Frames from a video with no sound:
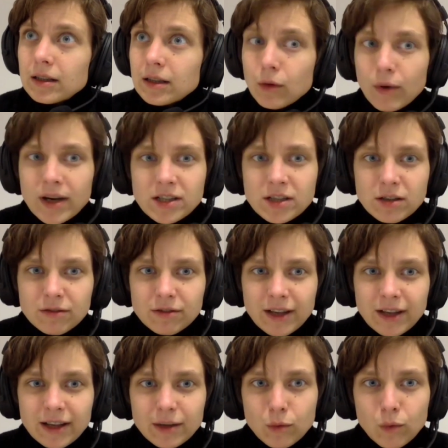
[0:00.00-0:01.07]
question of,
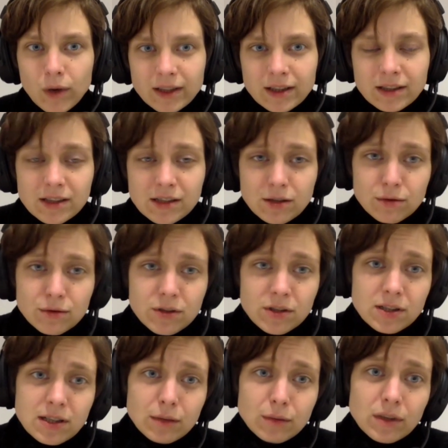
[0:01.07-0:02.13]
like, whether the
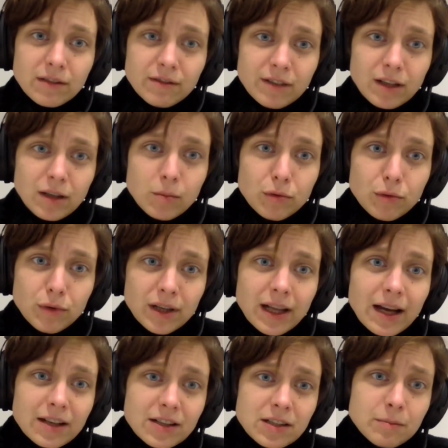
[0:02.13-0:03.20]
solutions that we develop
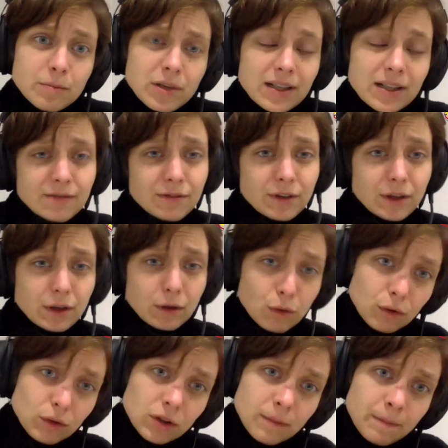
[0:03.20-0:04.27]
will actually bring something
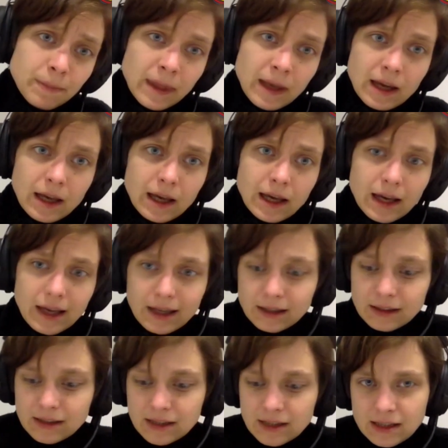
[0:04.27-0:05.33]
good.
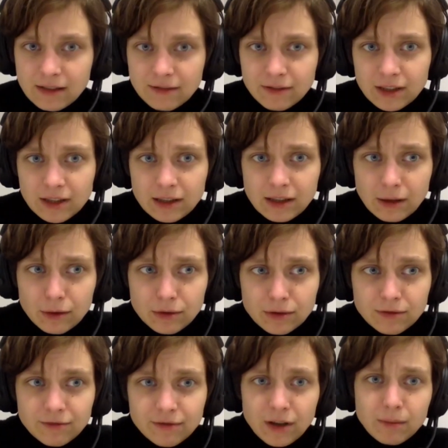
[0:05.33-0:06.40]
And this is something that I
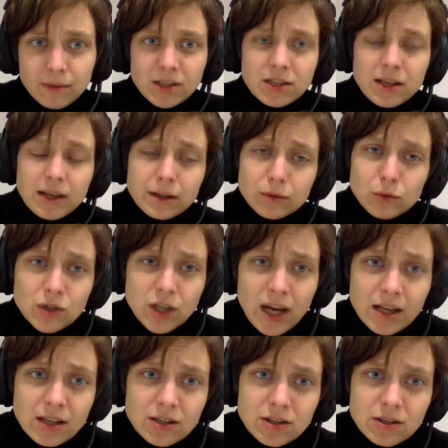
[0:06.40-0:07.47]
would very much like to
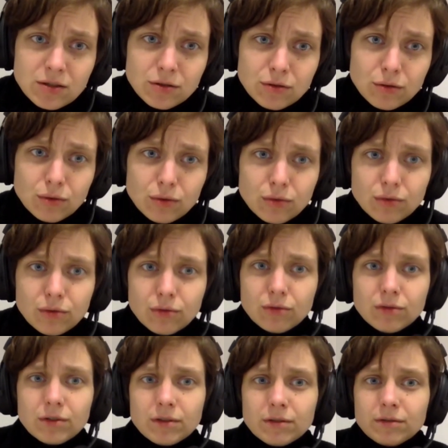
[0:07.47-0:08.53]
change,
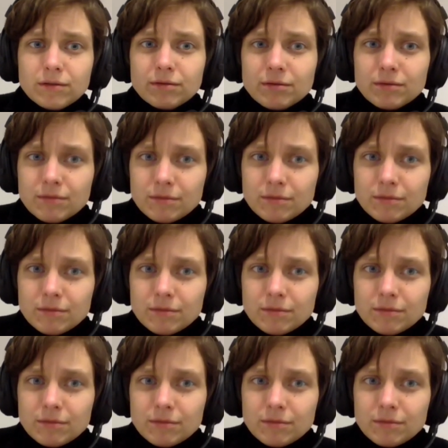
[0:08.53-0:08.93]
to